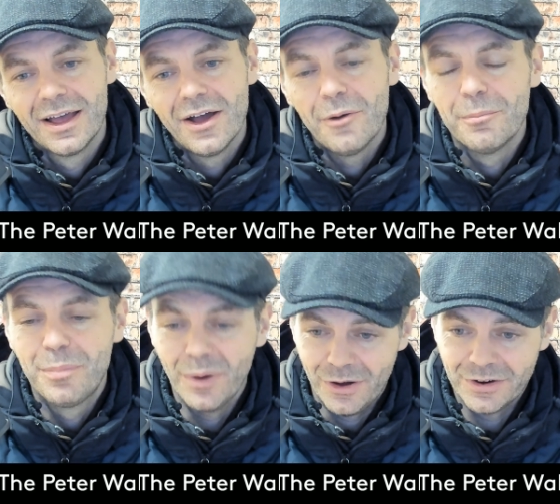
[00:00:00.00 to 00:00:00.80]

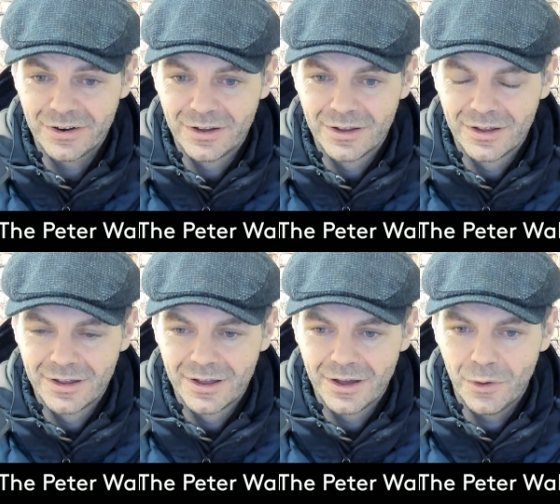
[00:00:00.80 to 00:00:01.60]
But
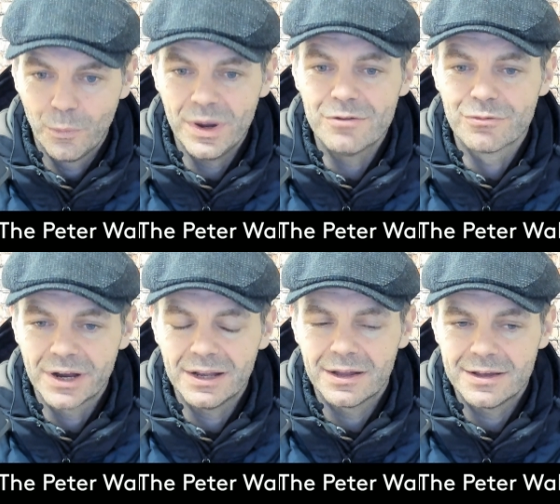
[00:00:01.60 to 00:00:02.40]
we
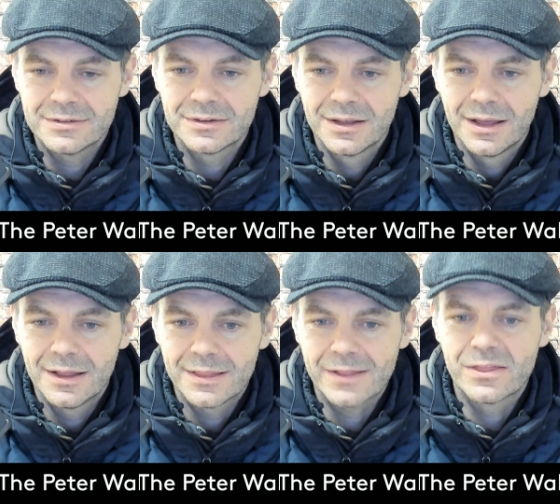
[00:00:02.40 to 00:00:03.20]
realized
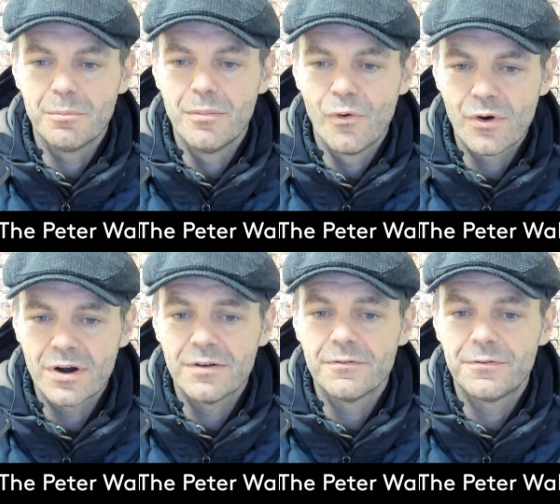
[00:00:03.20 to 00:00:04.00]
that the more
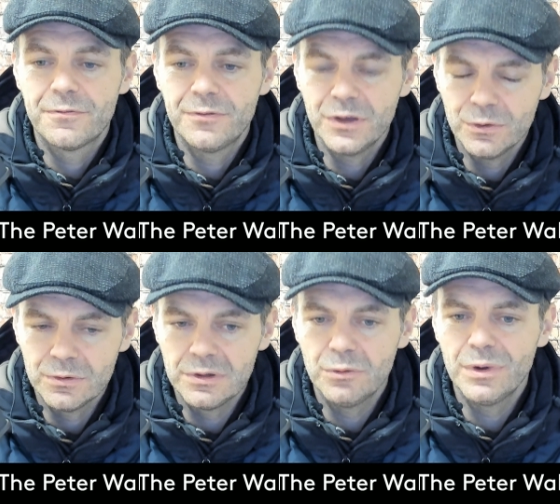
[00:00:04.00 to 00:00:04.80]

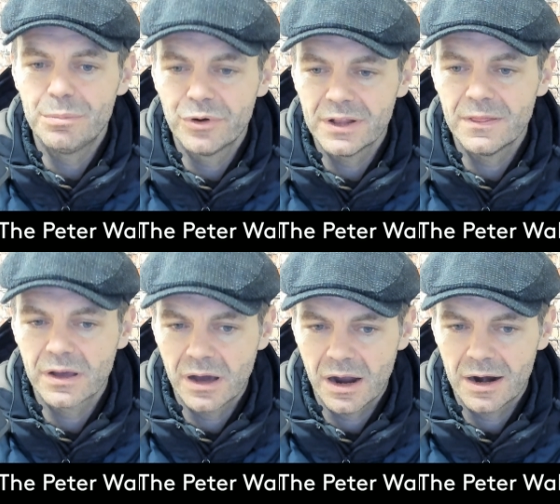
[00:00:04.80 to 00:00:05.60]
fuel we put in the
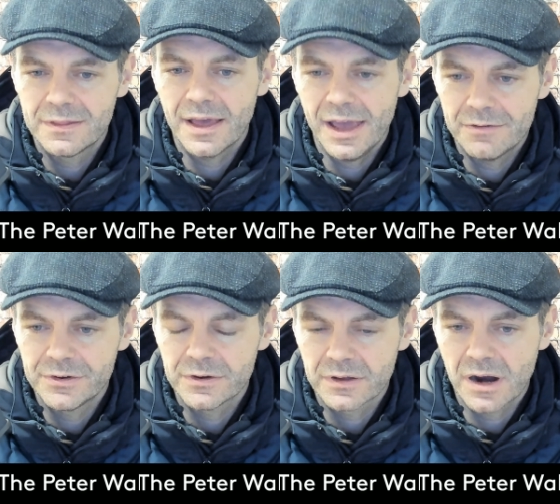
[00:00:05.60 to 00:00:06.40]
car, the heavier
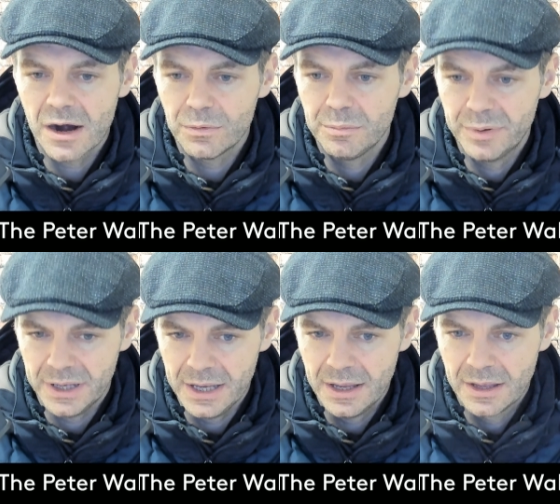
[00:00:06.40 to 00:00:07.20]
the car will be